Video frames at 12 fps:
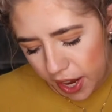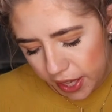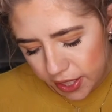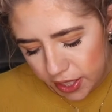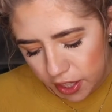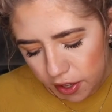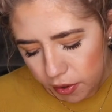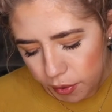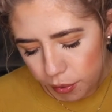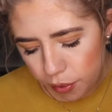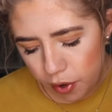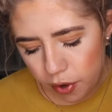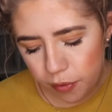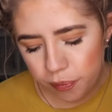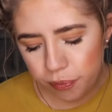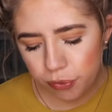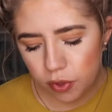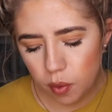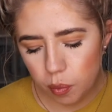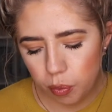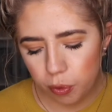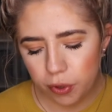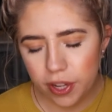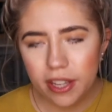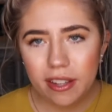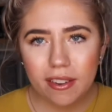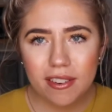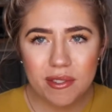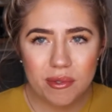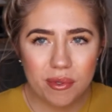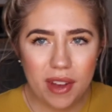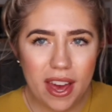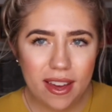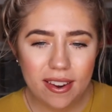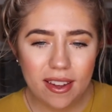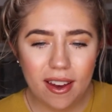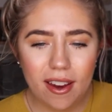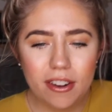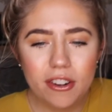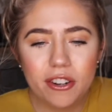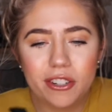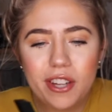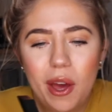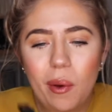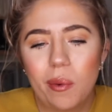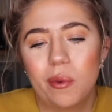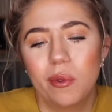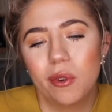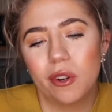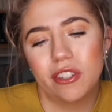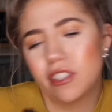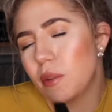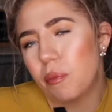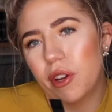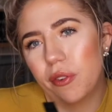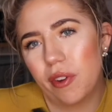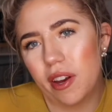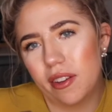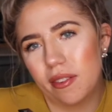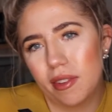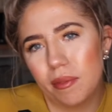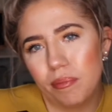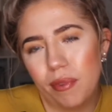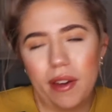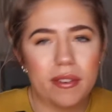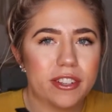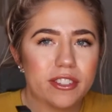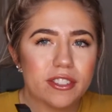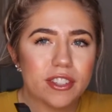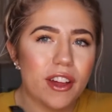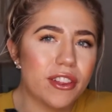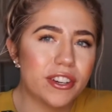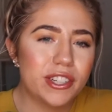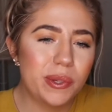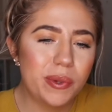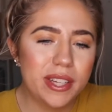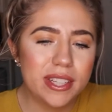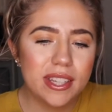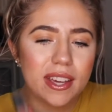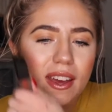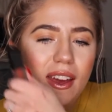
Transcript: has like a brick red undertone, or just a brick red brownish color to it.